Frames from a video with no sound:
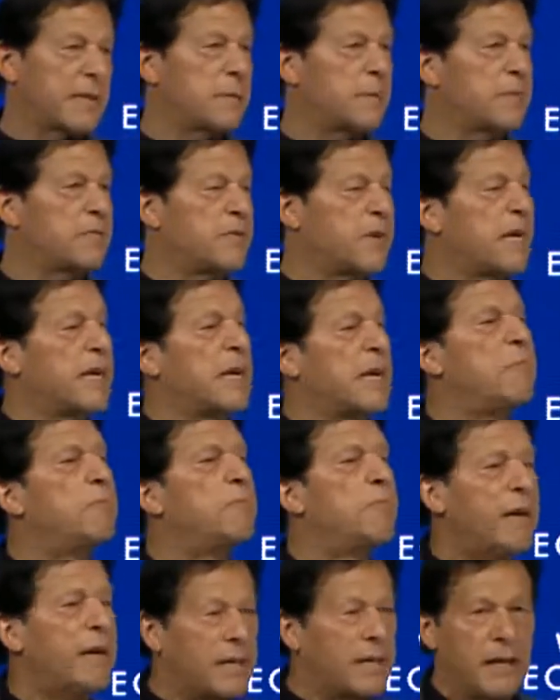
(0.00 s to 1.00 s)
We are
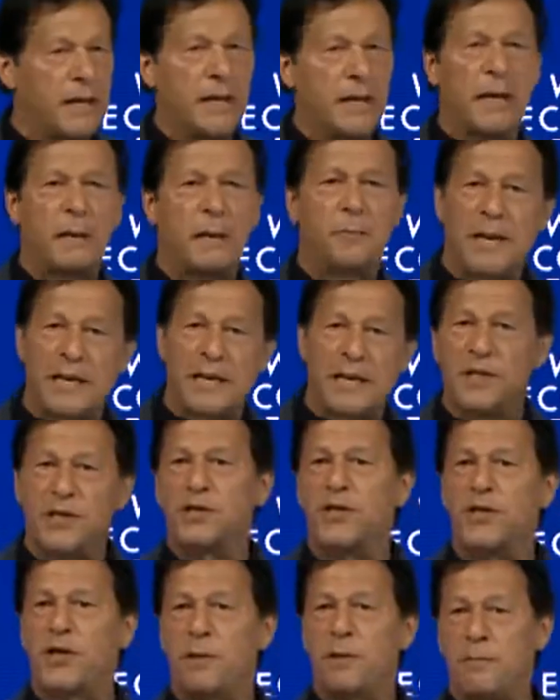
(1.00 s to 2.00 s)
encouraging industries
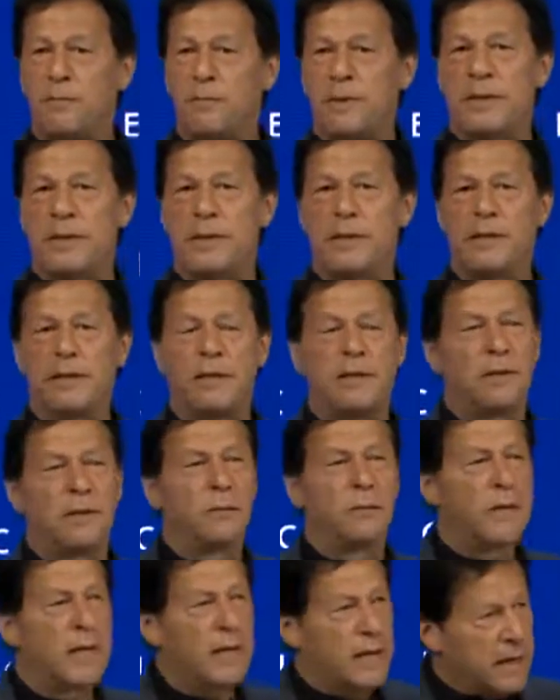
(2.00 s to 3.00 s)
now to employ
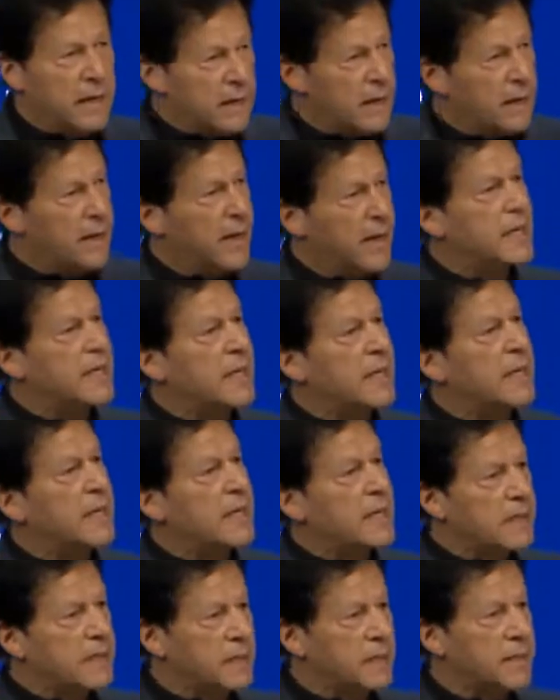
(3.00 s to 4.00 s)
young people. So
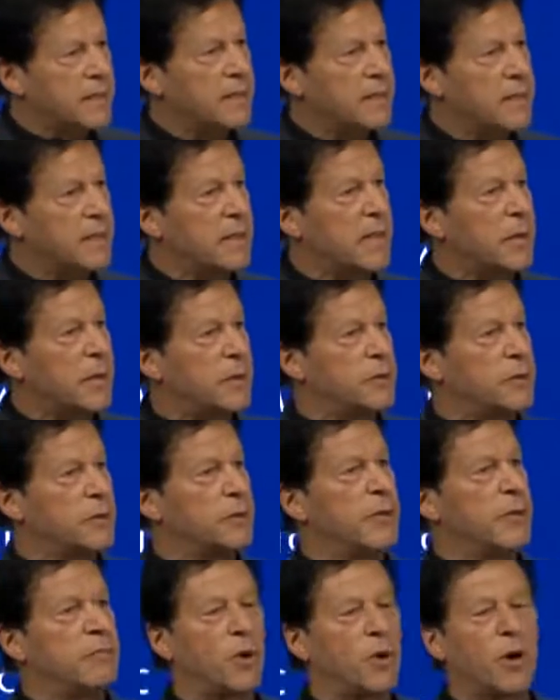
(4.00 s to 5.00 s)
this is really a
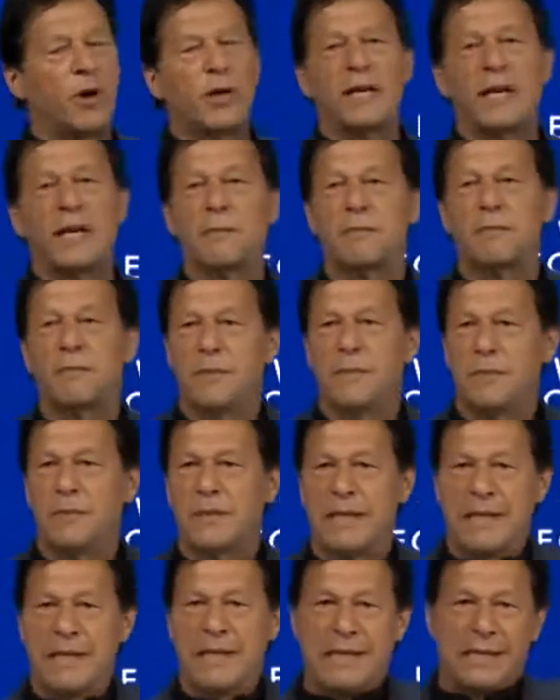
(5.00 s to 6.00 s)
big source.
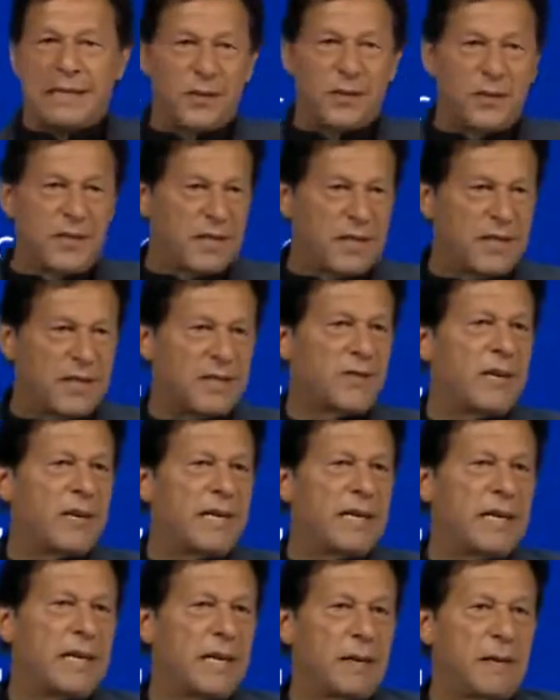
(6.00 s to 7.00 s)
This is a
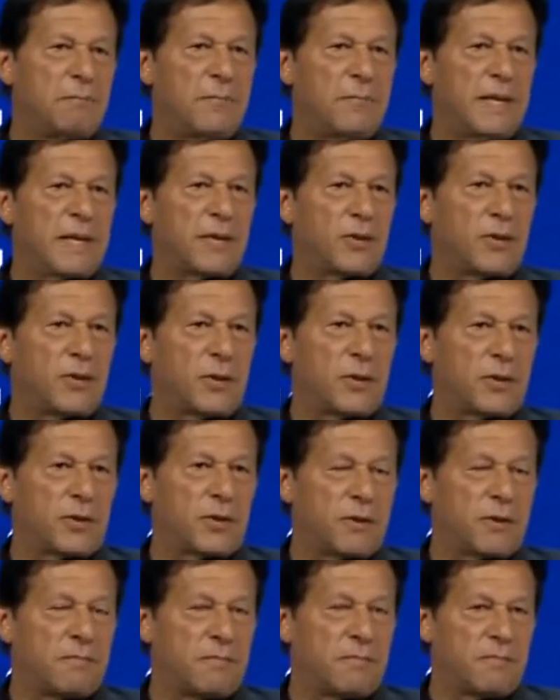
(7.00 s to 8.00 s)
big resource which
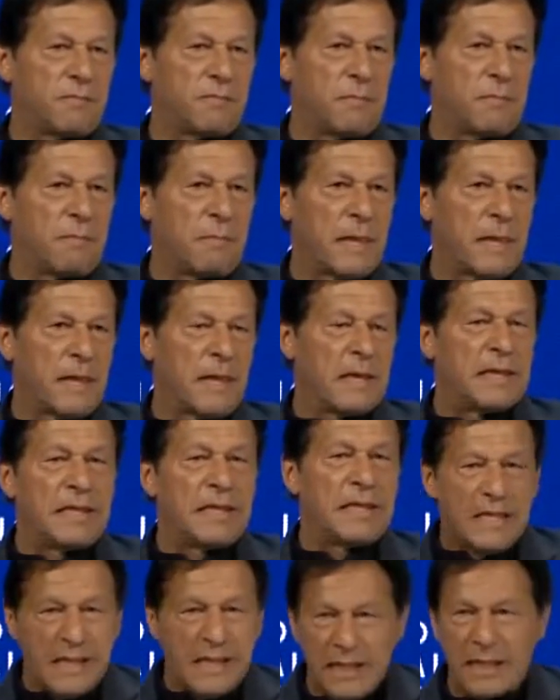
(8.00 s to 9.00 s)
will, we hope,
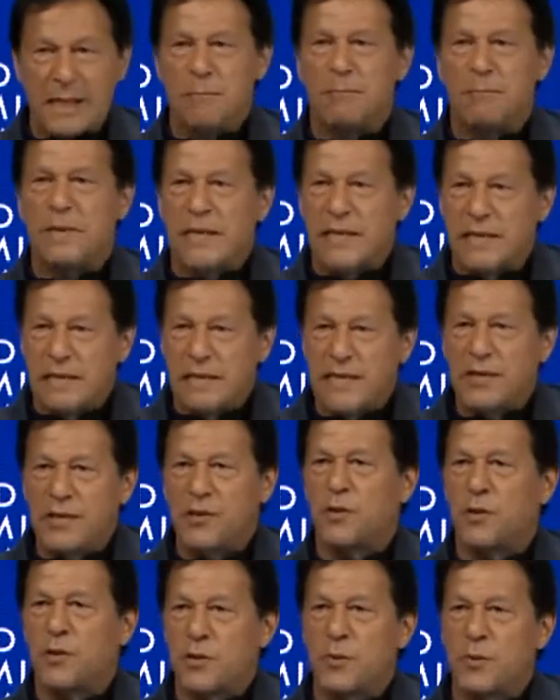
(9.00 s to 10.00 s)
one day lift
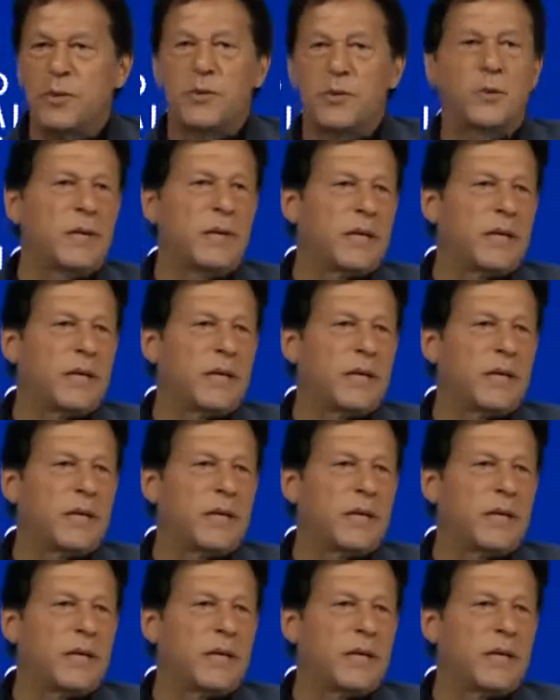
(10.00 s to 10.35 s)
Pakistan.